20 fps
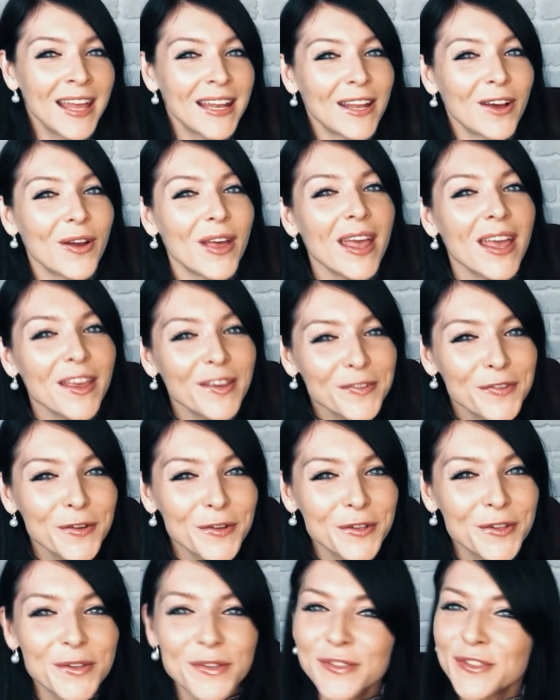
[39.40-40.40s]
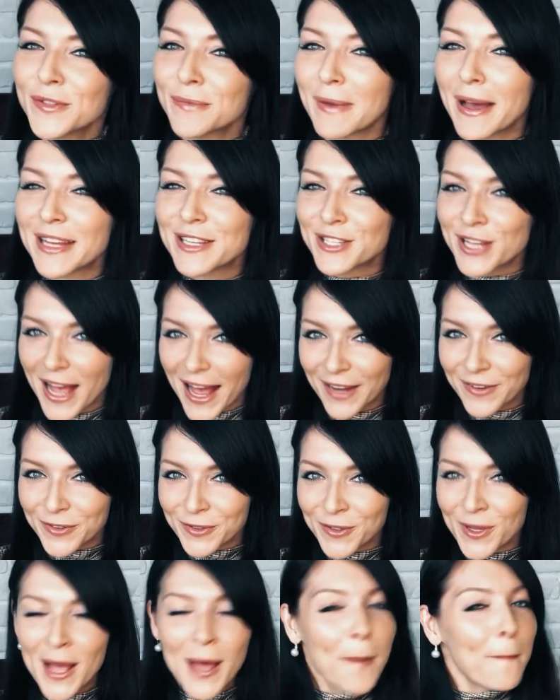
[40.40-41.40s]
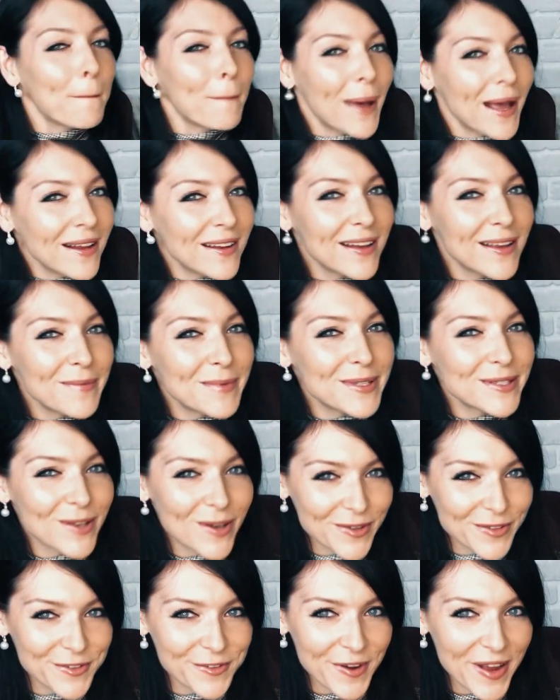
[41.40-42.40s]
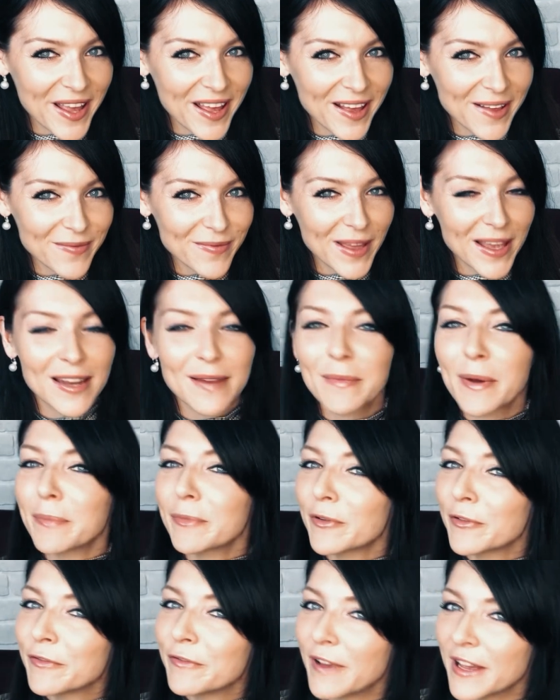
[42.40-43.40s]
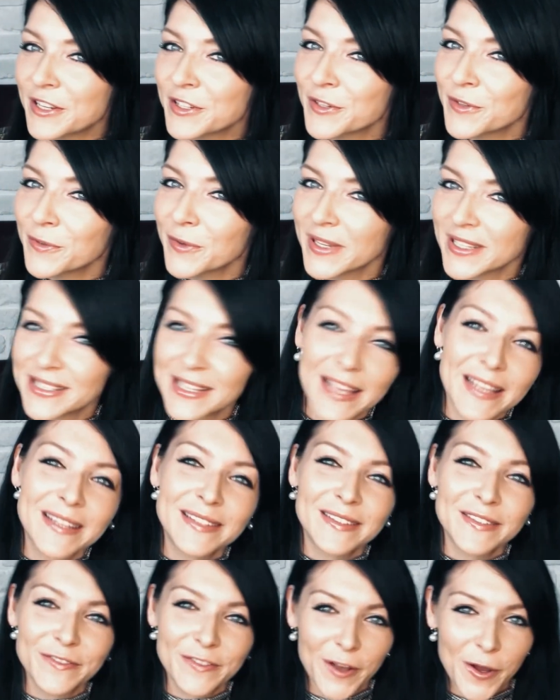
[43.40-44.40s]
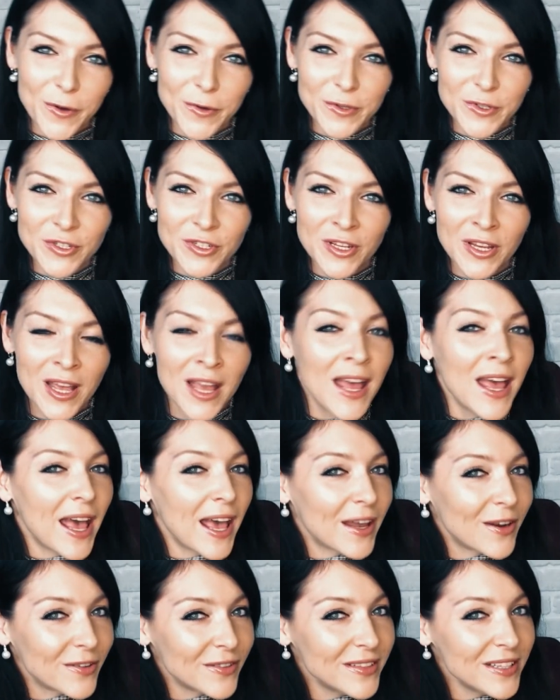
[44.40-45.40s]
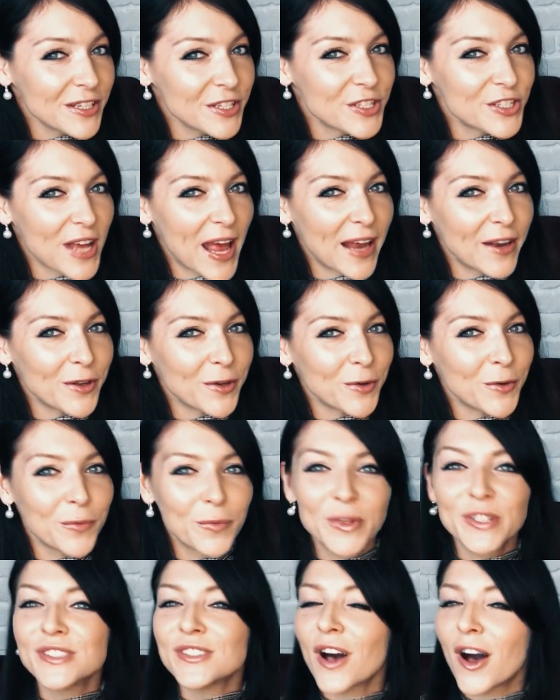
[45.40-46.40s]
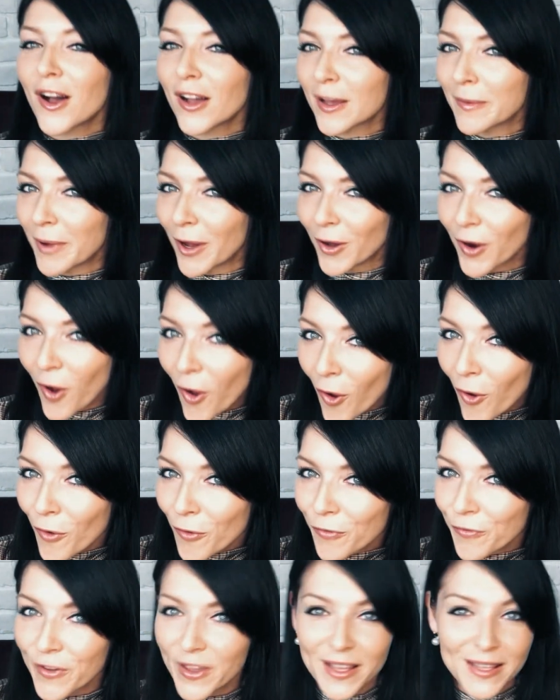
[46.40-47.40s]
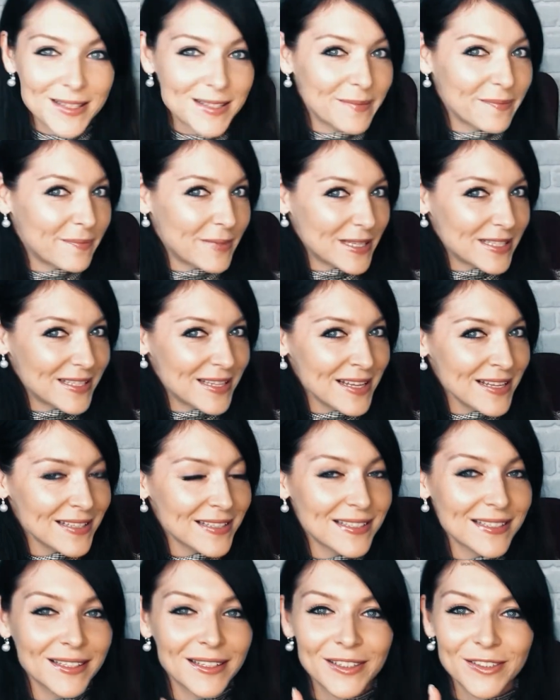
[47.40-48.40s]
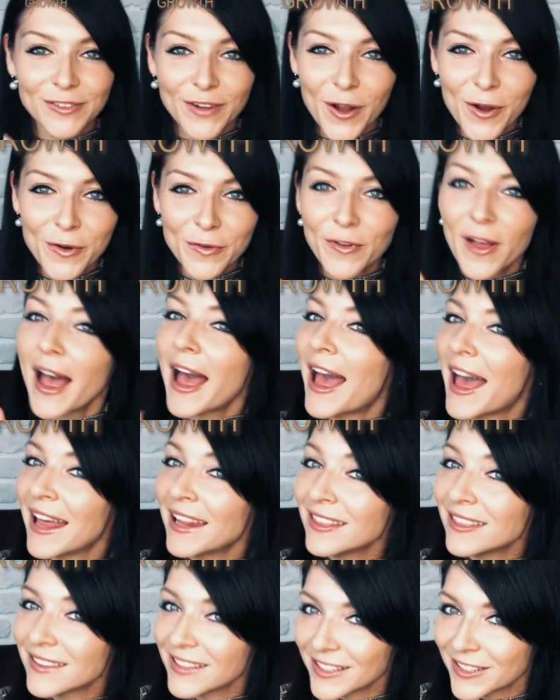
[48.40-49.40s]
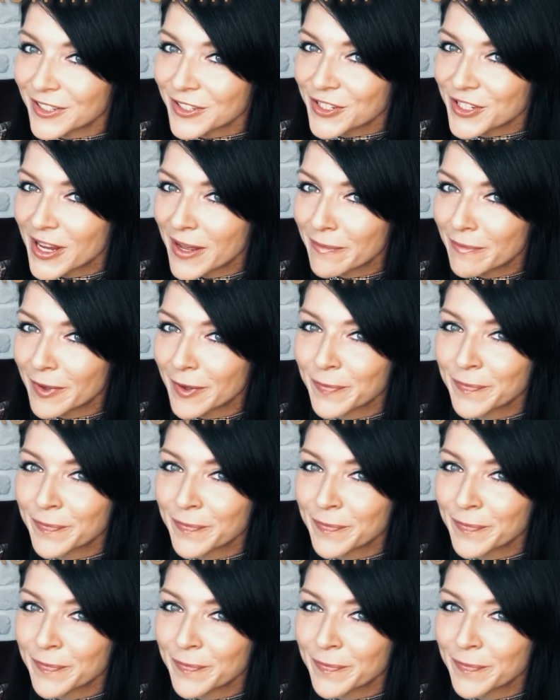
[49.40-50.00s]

Now, if you're new to my channel, my name is Andreja and I'm a professional executive coach. And on this channel, we talk about all things business, growth, and leadership.